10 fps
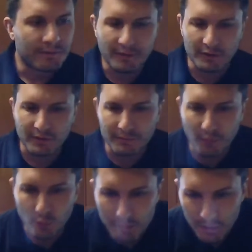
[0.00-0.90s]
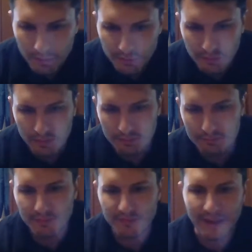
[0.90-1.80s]
first and foremost,
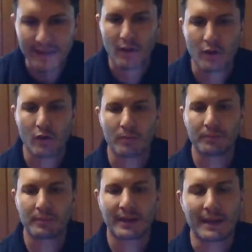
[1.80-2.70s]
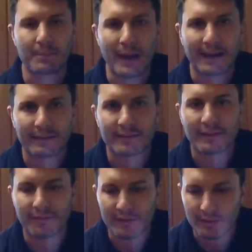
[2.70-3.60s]
stay at home, keep
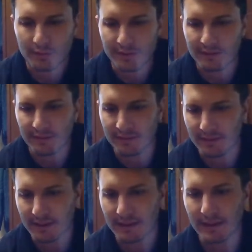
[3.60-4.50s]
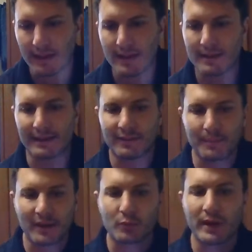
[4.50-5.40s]
practicing physical distancing. That's the
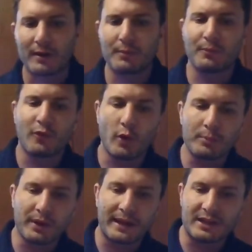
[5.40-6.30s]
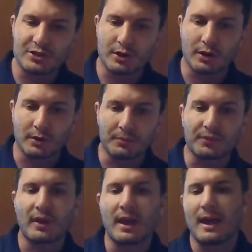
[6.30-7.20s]
best way to avoid bringing
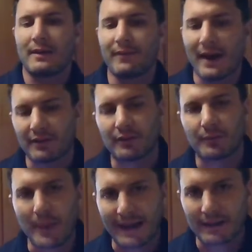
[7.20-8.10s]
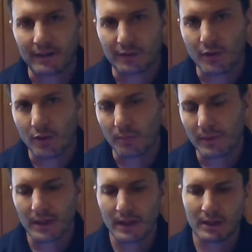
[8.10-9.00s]
germs and viruses back into your home.